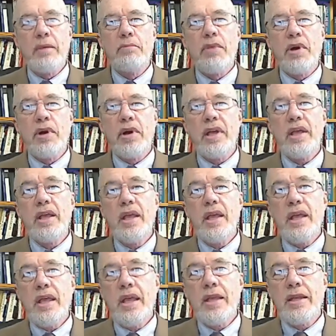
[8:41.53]
by
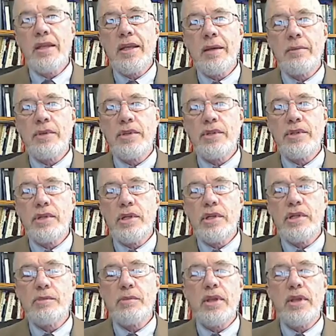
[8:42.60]
income concerns,